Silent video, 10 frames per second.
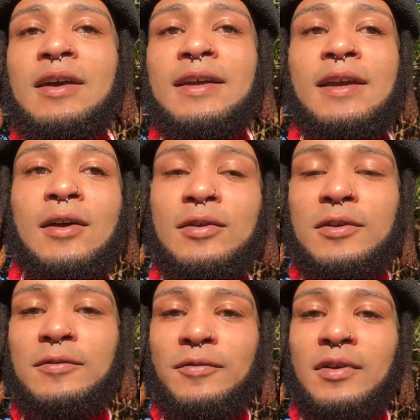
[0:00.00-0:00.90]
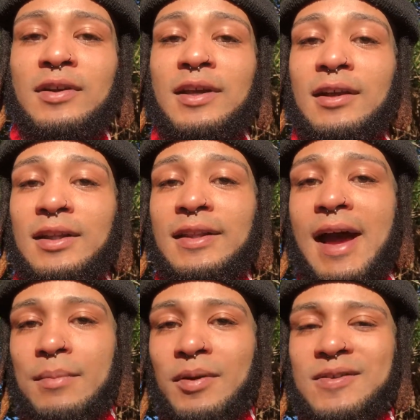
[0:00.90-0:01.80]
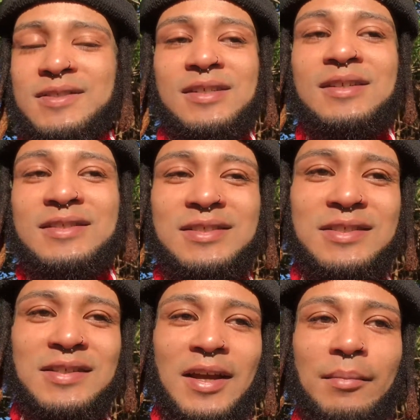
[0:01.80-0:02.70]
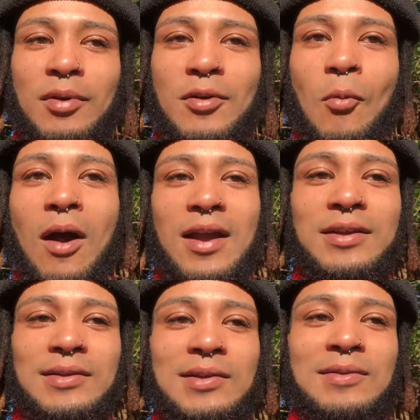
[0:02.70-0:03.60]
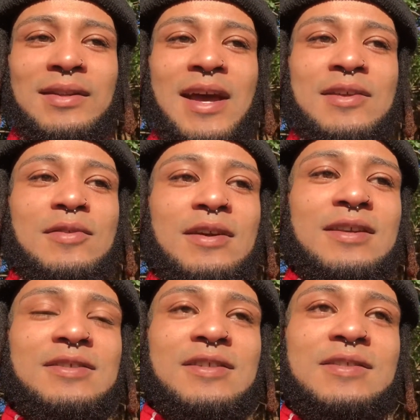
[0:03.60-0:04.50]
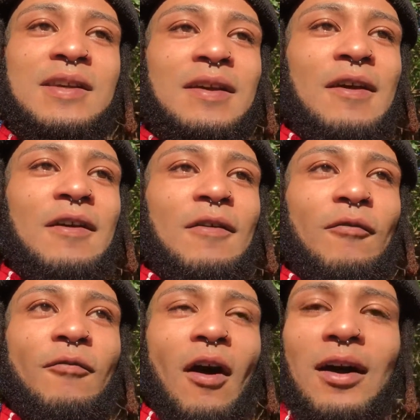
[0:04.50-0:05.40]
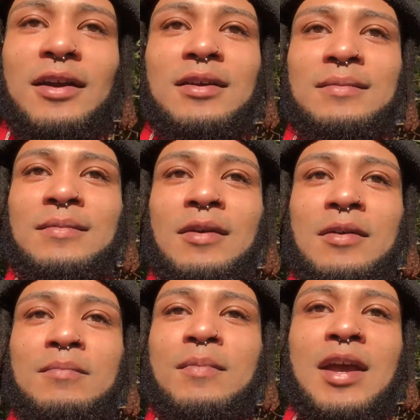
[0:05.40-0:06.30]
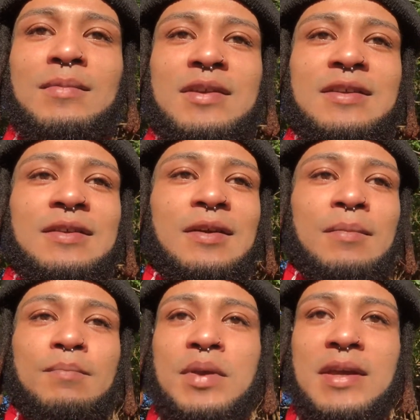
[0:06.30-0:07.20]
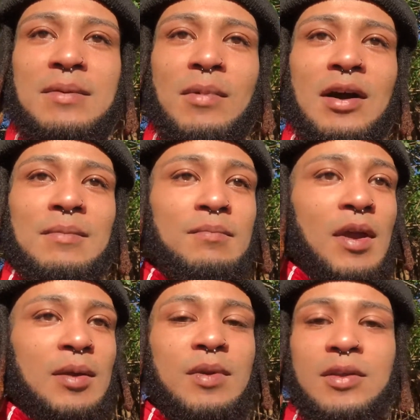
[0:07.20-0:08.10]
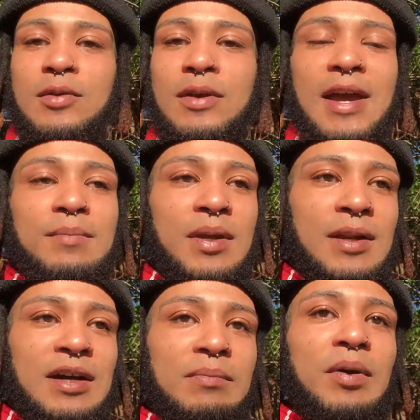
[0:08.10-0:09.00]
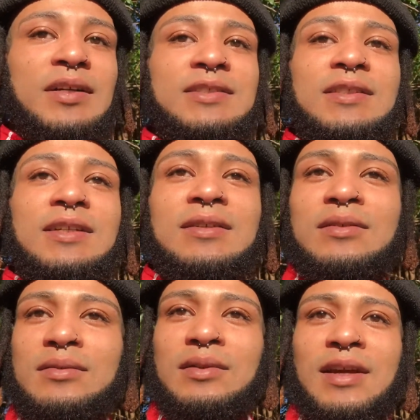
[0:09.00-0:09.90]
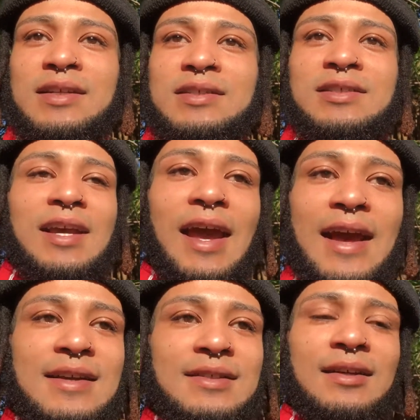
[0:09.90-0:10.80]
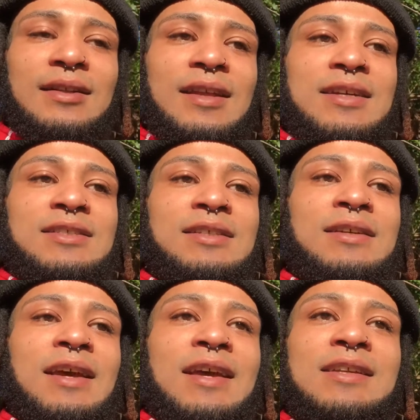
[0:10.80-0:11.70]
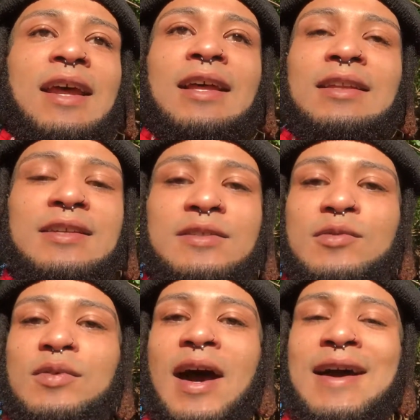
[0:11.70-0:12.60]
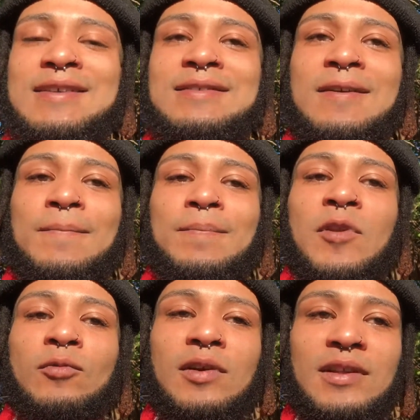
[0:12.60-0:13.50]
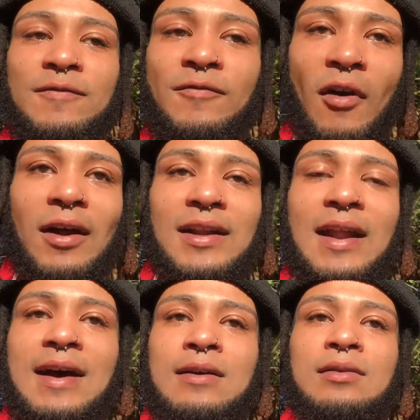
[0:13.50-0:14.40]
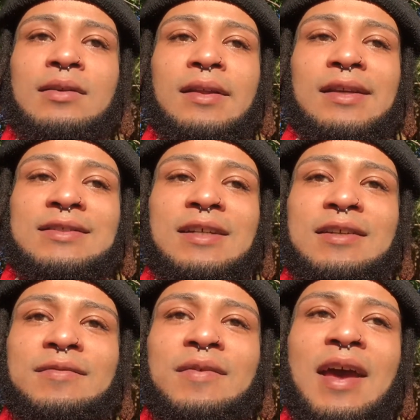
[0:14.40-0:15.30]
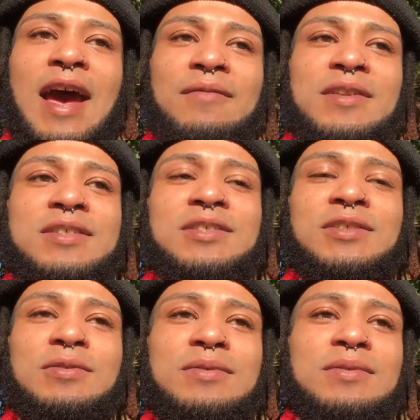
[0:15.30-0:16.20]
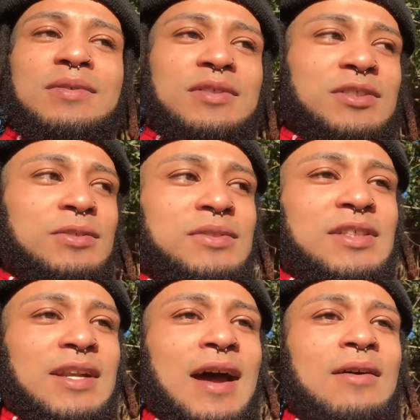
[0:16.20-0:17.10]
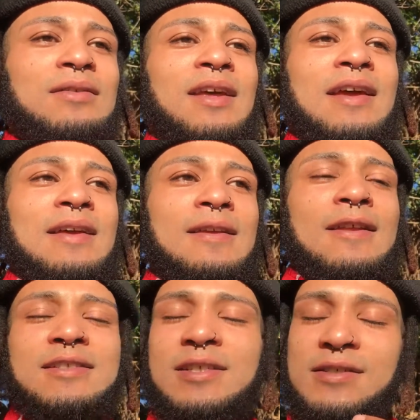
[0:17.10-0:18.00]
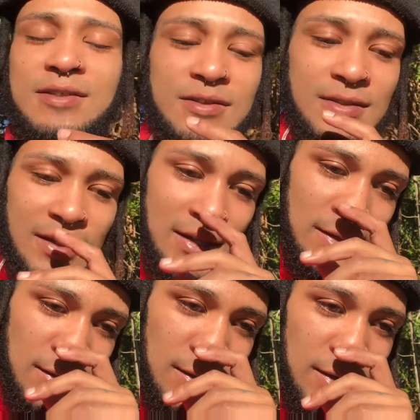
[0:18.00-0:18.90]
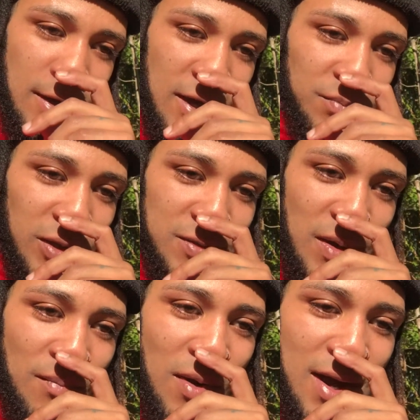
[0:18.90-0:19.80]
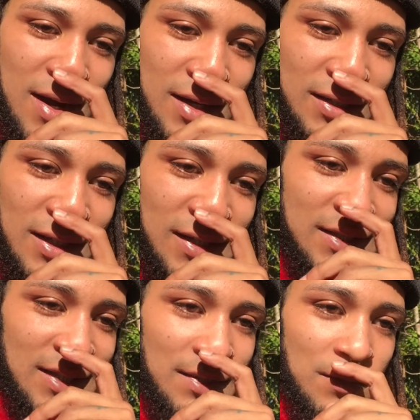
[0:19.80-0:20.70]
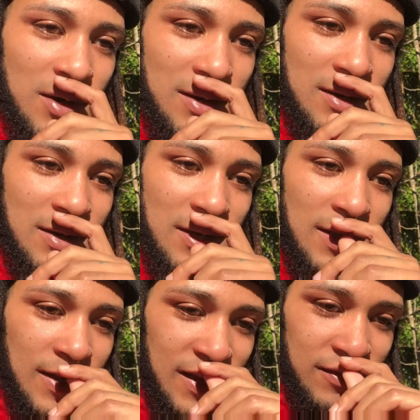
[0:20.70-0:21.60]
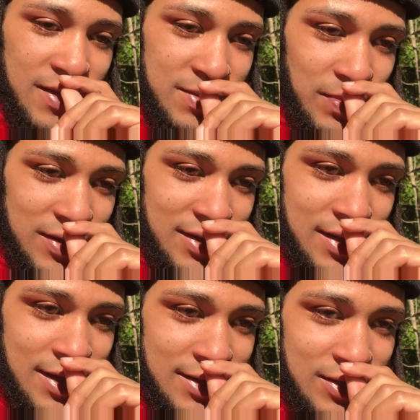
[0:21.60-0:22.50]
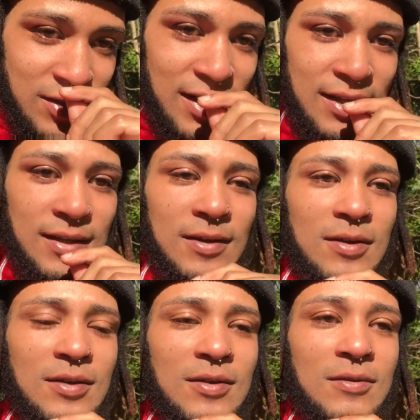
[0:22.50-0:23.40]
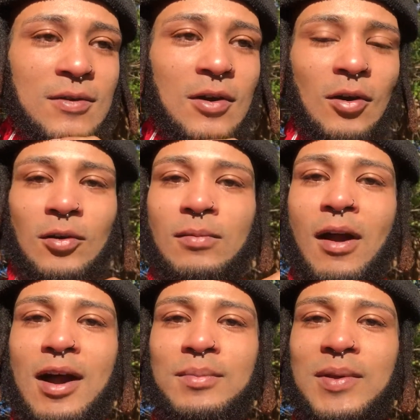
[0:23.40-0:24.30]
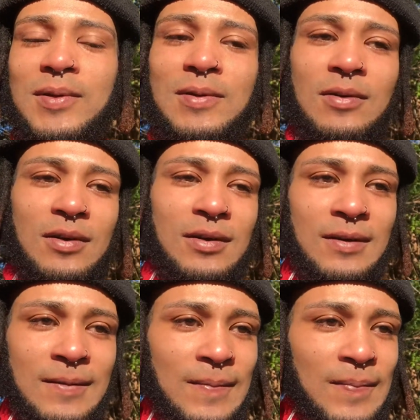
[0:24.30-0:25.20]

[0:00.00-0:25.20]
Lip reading: kill you for killing that person. It's just like, bro, why are you doing that? You could have just fought him, maybe beat him up, maybe you get beat up, but still, like, shake hands after that shit, and at least you guys really fought it out instead of having to shoot shit out. Like, shit is just like, it blows my mind. Like, it's like, bro, if this person isn't trying to kill you or rob you or